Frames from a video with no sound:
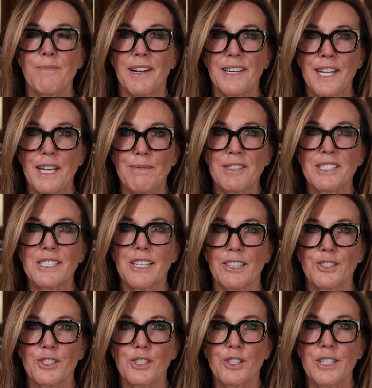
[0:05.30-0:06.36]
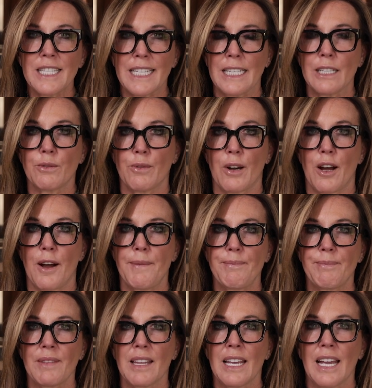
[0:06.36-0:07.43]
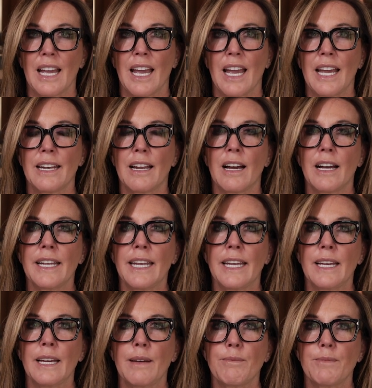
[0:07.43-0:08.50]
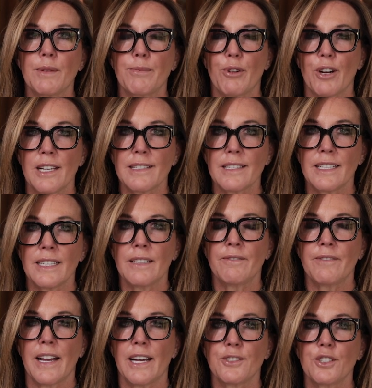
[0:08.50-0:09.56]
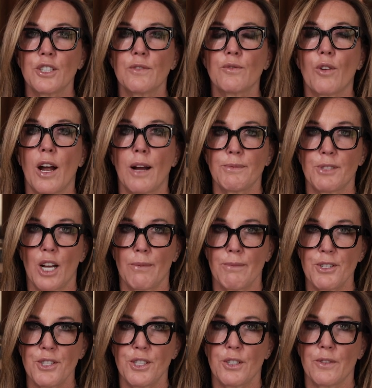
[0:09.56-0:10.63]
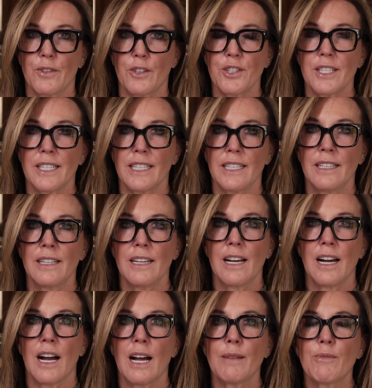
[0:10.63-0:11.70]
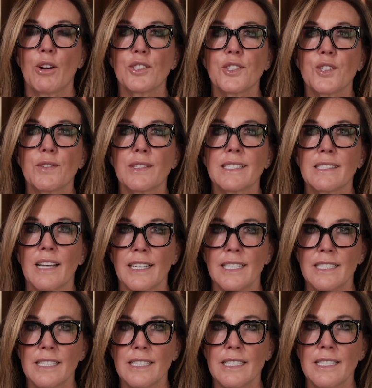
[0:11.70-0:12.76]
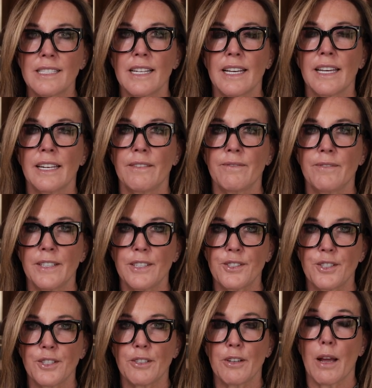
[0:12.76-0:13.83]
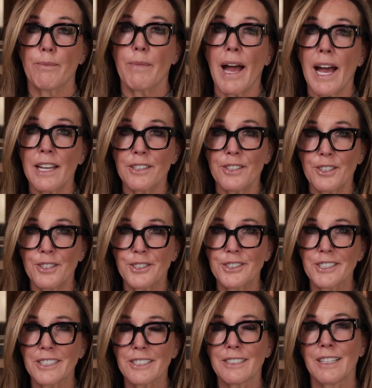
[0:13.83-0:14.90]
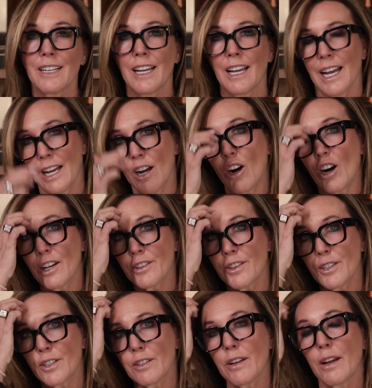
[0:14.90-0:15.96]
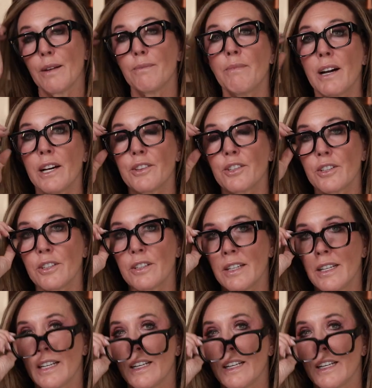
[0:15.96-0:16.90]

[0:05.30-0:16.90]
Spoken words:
my name is Dr. Christina Rahm, and I am the president and founder of Rahm Thomas University. I'm also a scientist, an inventor, a patent holder, an author, a mother,